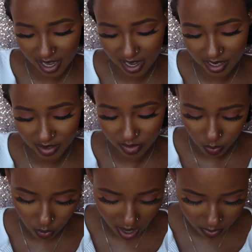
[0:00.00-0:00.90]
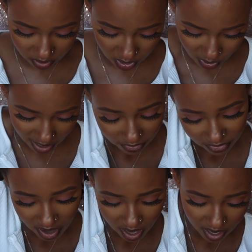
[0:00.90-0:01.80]
And what I'm going to try
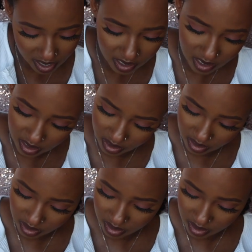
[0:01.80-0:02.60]
first